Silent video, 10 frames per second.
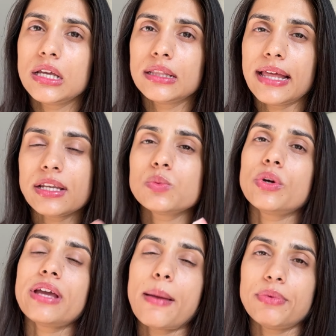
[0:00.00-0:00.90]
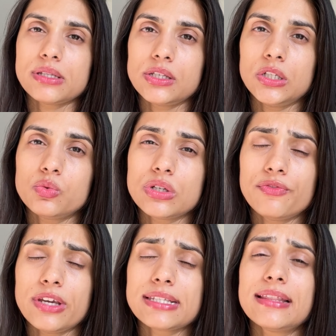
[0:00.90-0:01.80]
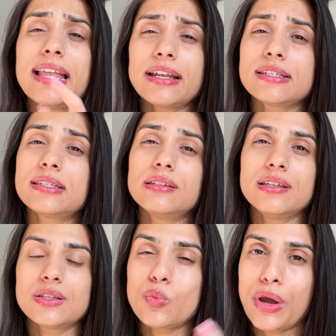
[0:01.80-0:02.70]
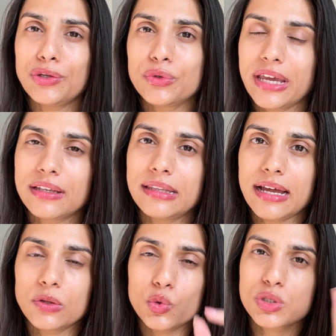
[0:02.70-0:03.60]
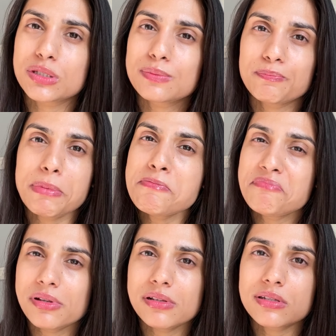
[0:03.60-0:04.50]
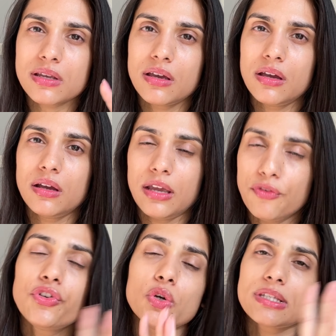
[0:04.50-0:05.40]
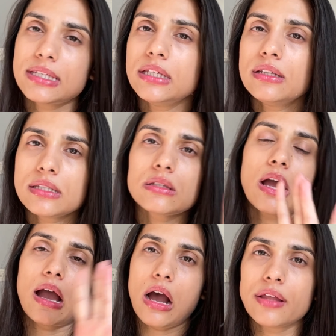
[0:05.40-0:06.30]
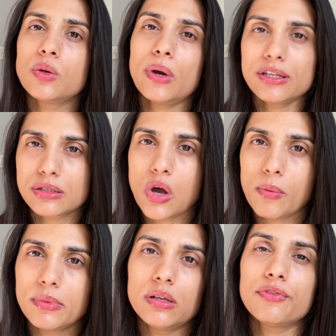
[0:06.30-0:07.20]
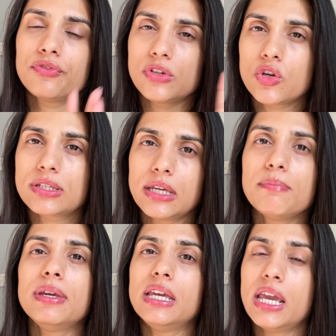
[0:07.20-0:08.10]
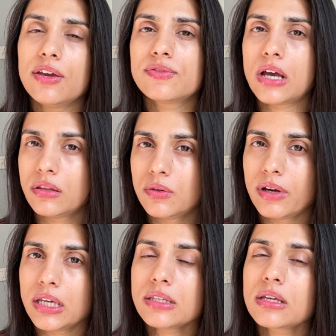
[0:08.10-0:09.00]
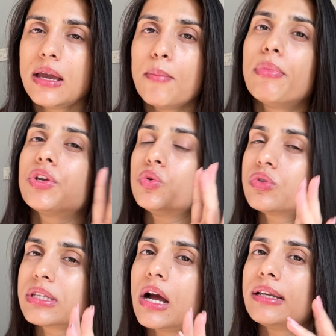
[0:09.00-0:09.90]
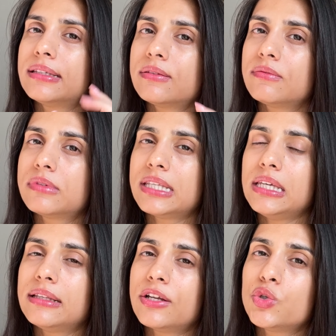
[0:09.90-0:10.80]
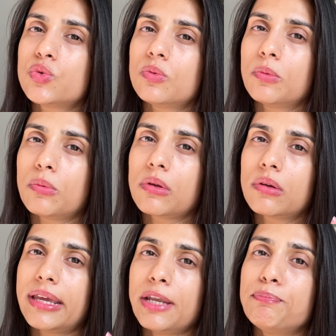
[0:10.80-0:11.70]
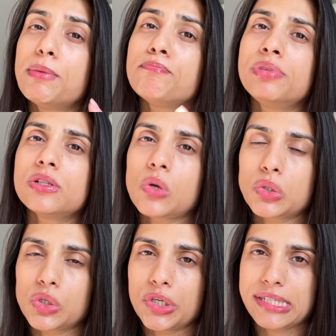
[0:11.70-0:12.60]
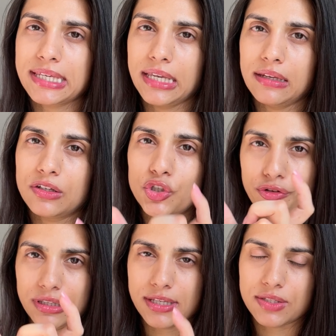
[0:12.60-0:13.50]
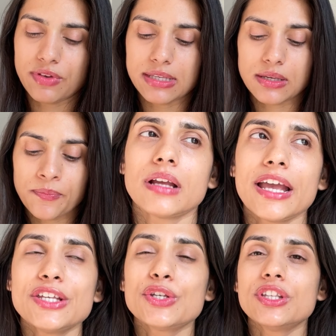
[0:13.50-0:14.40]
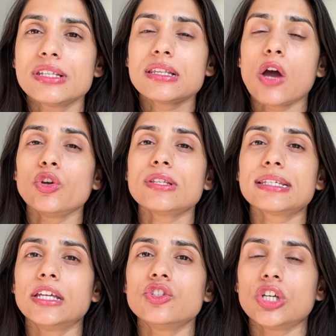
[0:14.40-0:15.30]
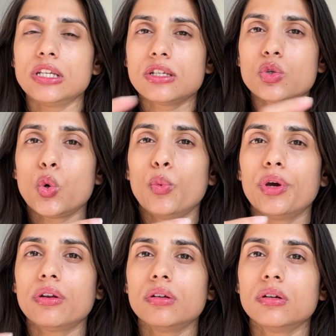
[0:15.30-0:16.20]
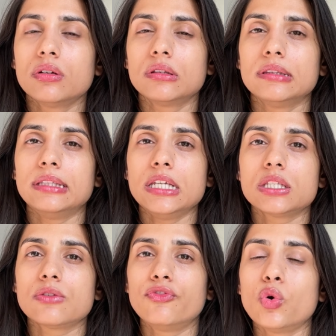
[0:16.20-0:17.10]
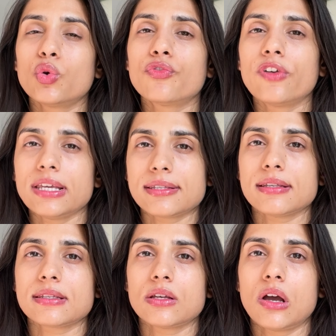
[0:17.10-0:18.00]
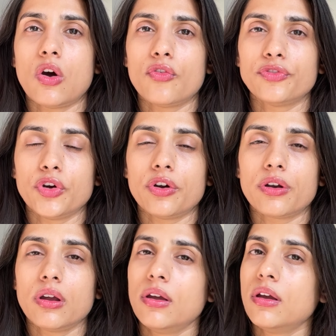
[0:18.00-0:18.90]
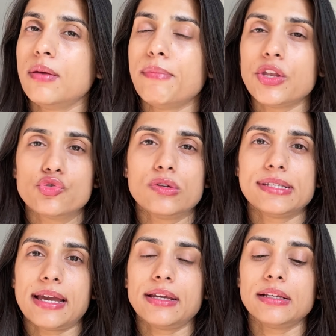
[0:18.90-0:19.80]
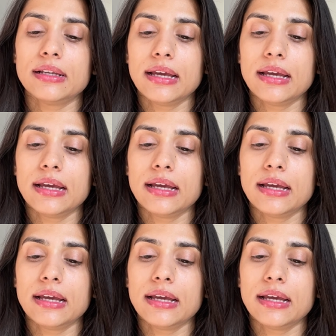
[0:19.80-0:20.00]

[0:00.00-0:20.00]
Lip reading: That is what happens in luteal phase, and that is the reason why you get those pimples. If your skin is otherwise normal, if your skin behaves otherwise, but you start seeing that you get pimples onto your skin during this phase. So this is how your skin changes over these 4 phases of your menstrual cycle.